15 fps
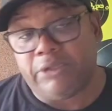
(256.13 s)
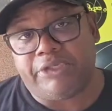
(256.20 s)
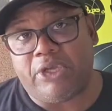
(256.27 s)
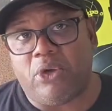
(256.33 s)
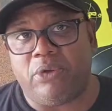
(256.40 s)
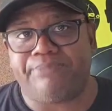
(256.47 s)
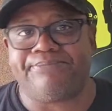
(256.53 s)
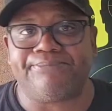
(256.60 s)

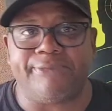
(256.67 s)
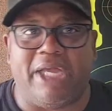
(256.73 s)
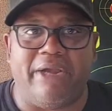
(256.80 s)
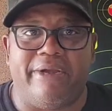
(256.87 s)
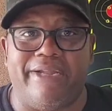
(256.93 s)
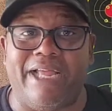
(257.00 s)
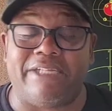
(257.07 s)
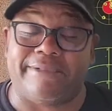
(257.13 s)
So,
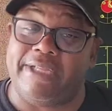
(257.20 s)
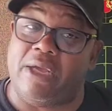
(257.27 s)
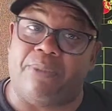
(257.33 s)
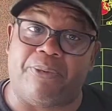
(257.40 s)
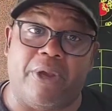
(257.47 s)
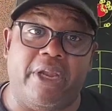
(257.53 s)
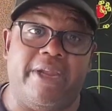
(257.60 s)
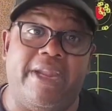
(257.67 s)
other than that, still
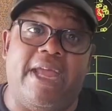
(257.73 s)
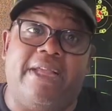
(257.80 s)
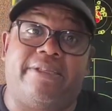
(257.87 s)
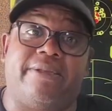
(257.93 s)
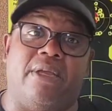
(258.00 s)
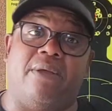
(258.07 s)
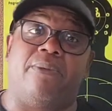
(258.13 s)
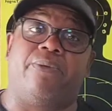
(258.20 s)
a pretty
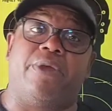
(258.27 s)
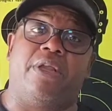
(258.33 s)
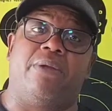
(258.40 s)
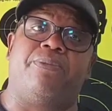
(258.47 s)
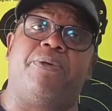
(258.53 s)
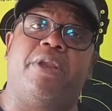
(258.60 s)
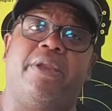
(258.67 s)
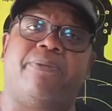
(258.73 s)
nice
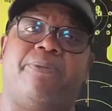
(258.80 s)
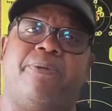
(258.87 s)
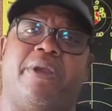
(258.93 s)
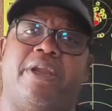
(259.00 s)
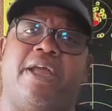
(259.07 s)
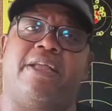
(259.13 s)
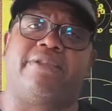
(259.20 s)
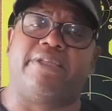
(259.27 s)

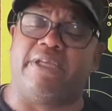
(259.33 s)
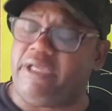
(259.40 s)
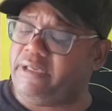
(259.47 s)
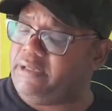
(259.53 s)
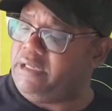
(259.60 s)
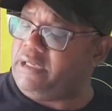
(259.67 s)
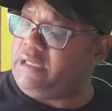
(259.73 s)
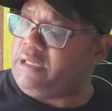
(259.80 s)
gun.
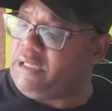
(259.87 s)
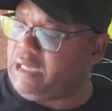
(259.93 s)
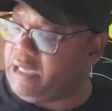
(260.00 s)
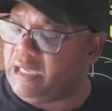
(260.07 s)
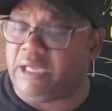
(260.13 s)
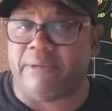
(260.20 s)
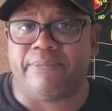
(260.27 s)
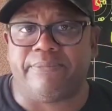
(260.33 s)

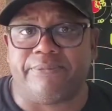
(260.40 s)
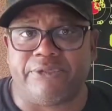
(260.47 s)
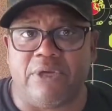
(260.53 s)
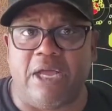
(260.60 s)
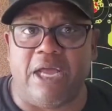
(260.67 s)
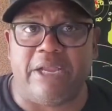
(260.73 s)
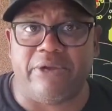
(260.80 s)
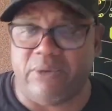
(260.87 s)

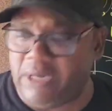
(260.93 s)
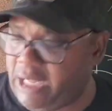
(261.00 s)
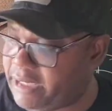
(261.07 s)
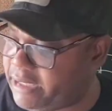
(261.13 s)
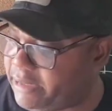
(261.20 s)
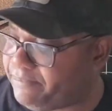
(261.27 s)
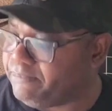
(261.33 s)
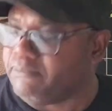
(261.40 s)
So I do
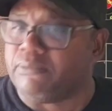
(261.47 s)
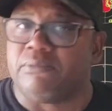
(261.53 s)
like it.